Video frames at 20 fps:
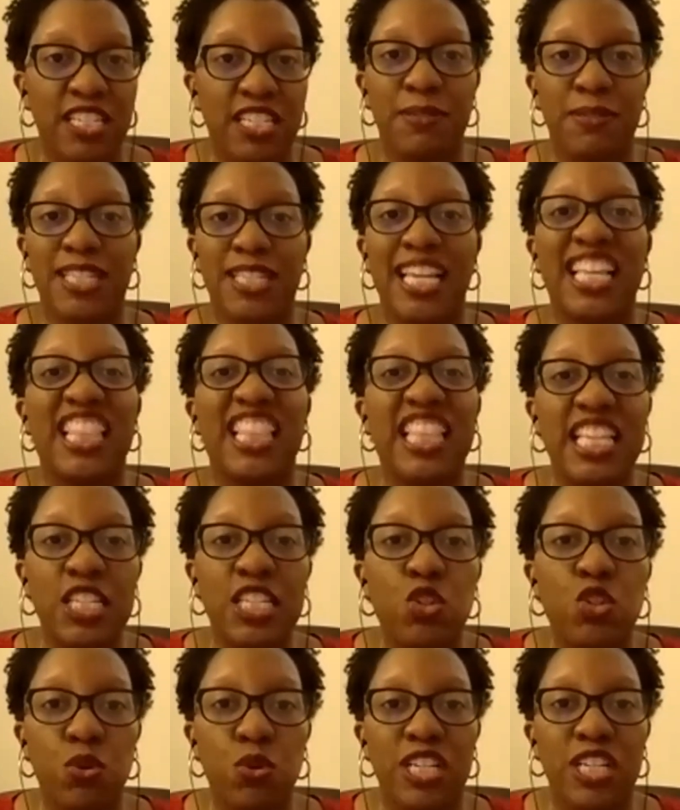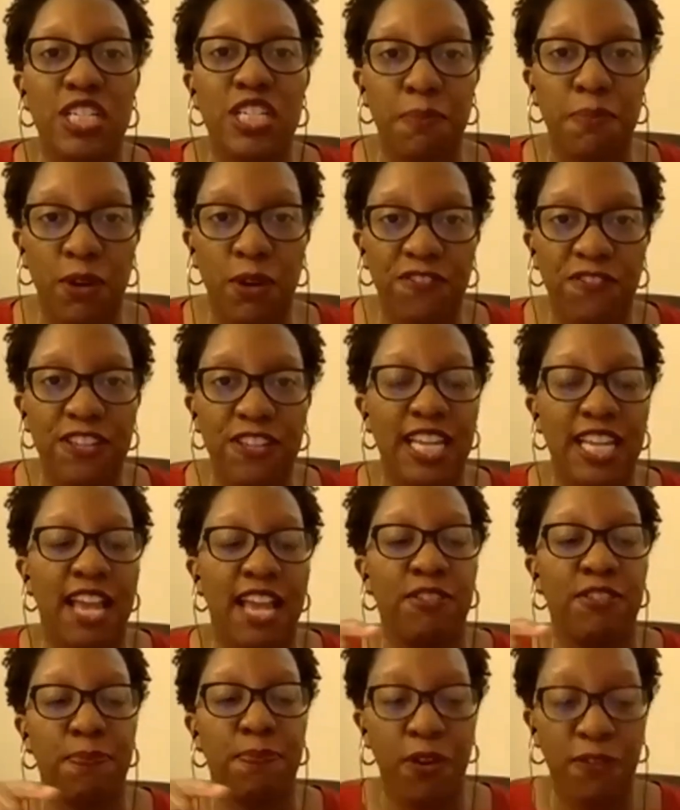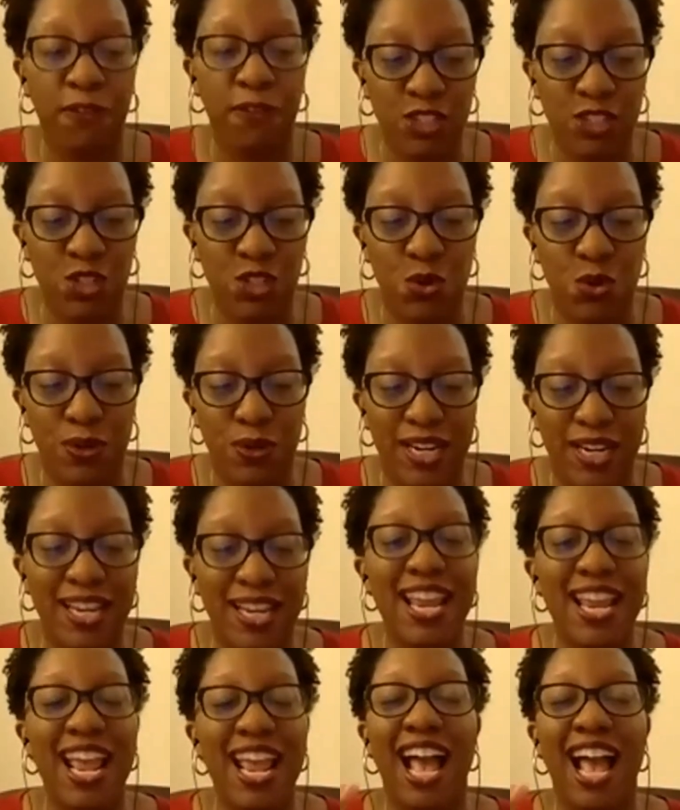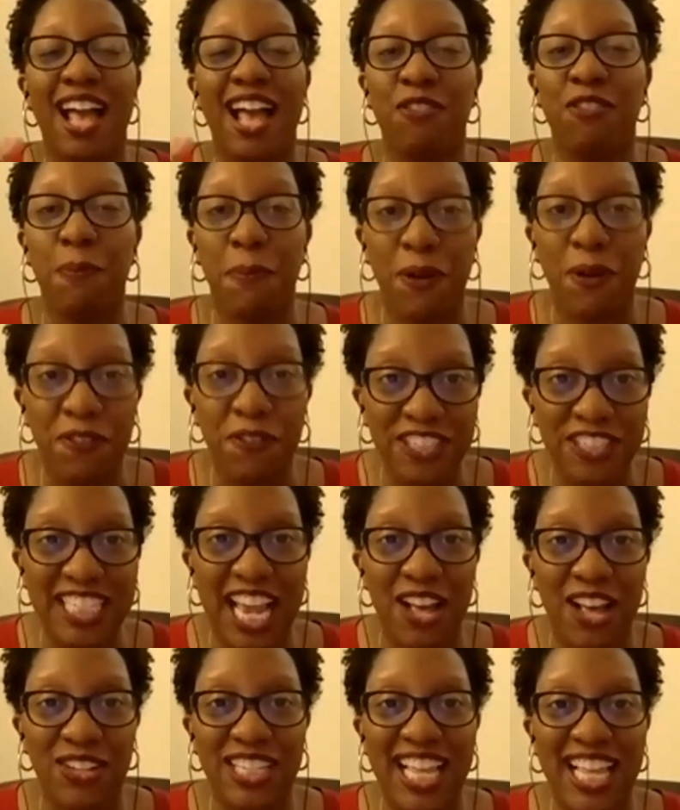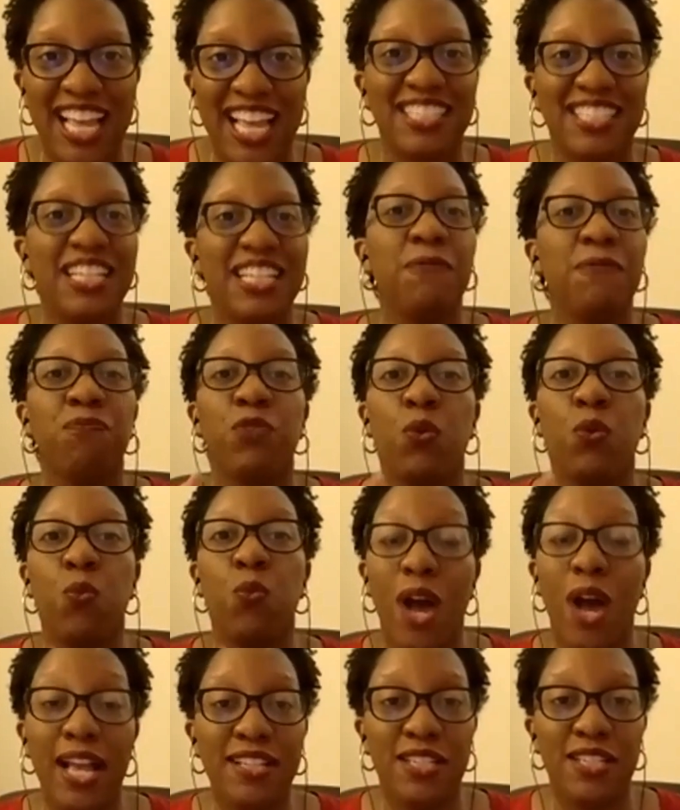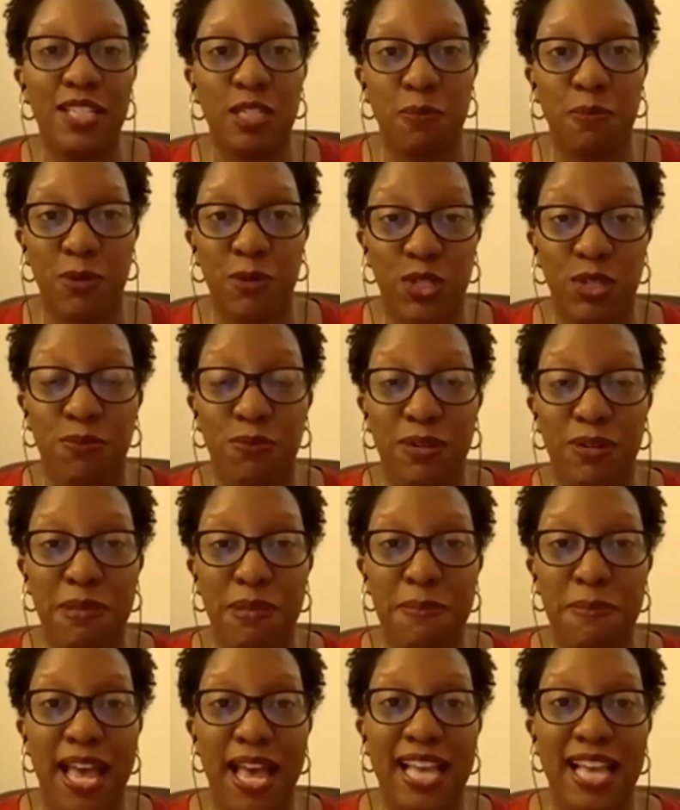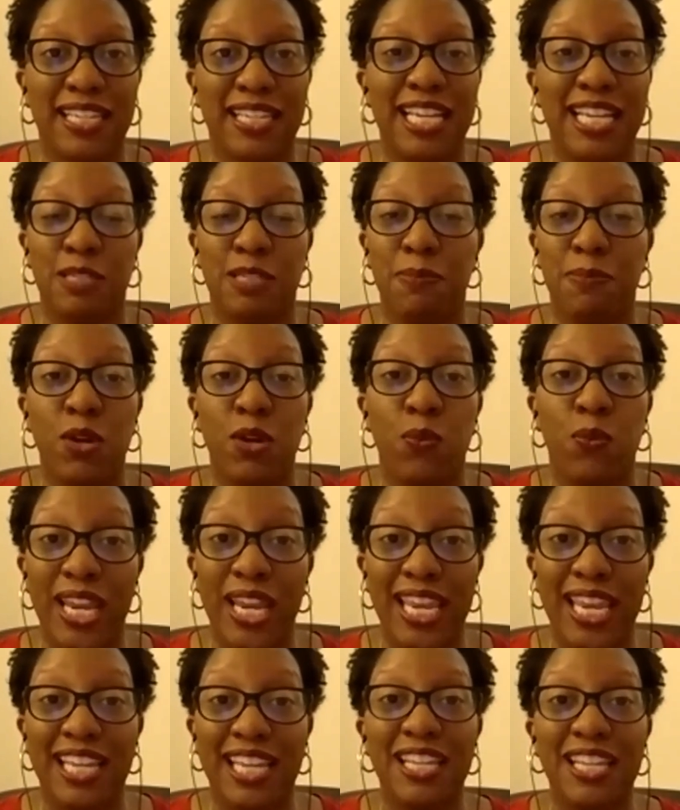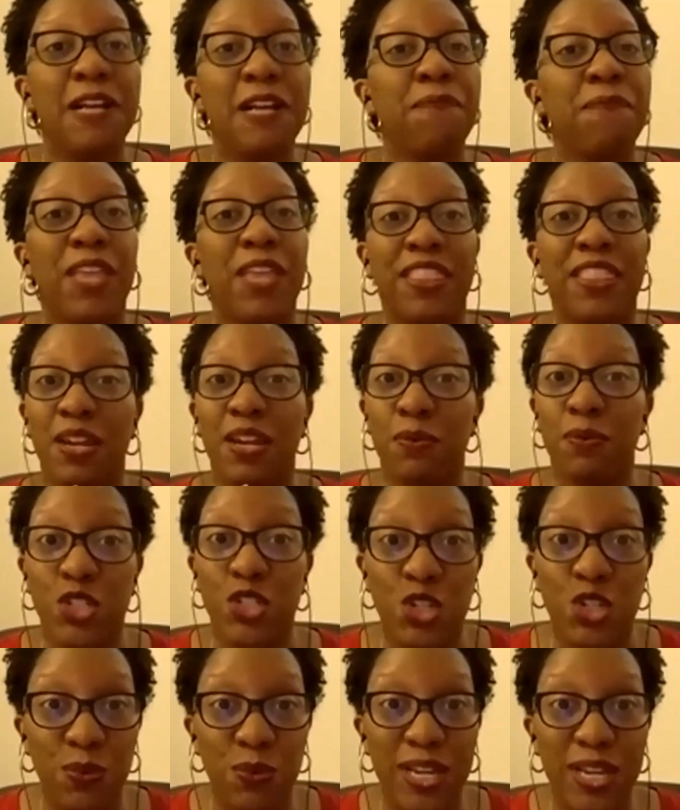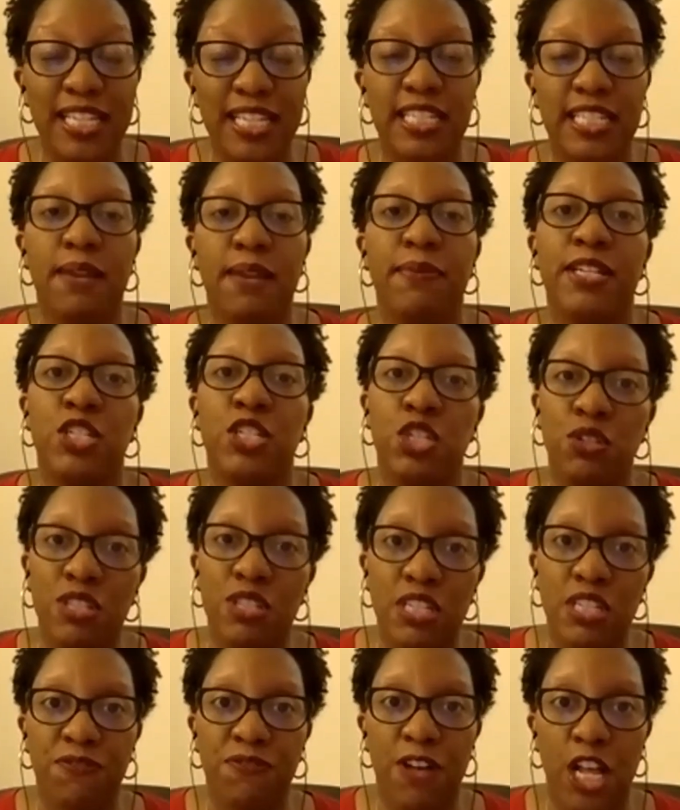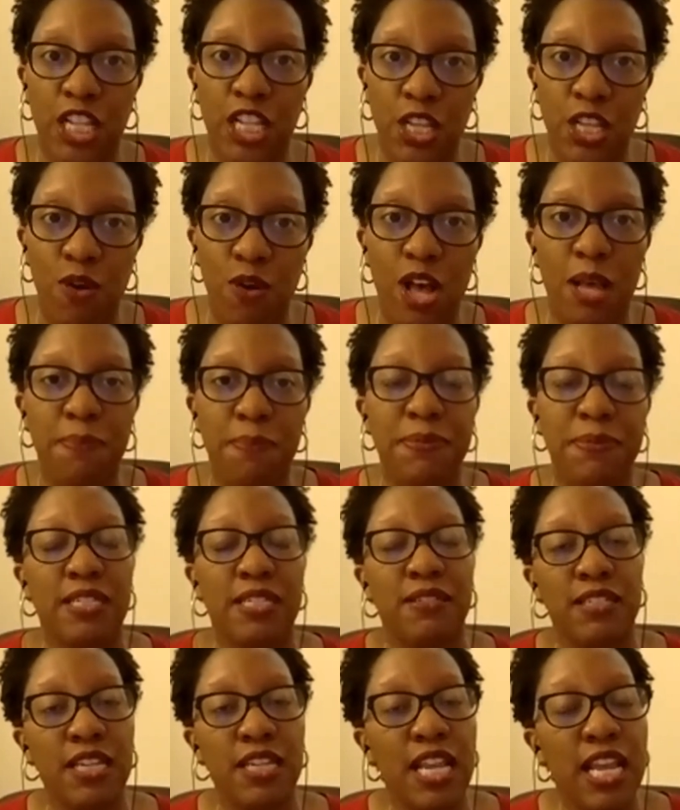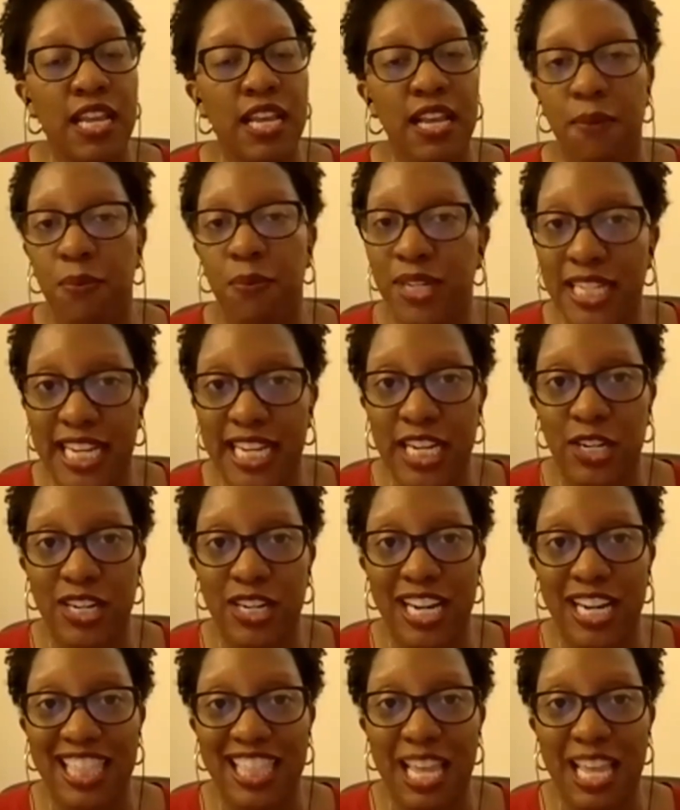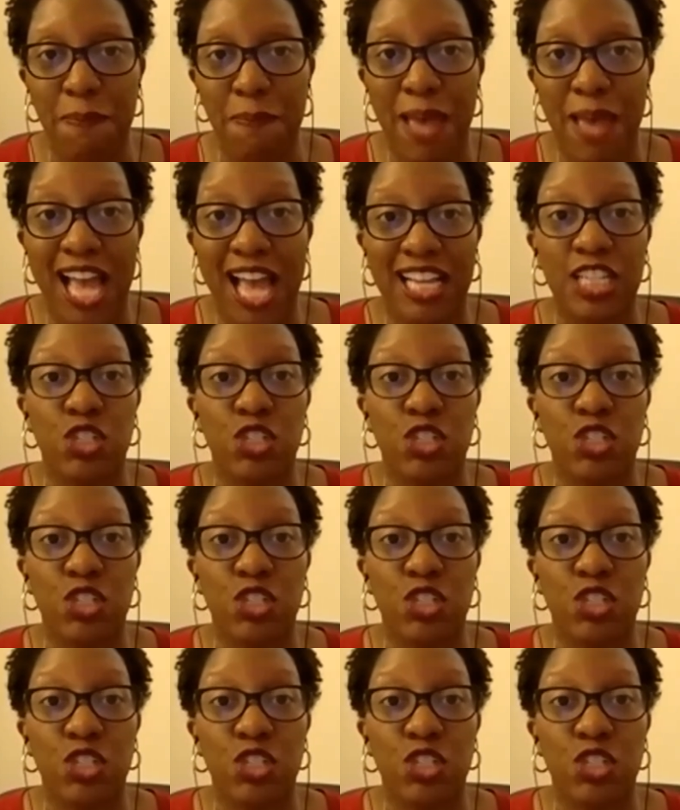I was like, this story is perfect. I have the perfect story. I have the perfect outlet. Why hasn't this person written me back? It's been a week. And then it was 2 weeks and I would do these follow-ups and I wouldn't hear anything back.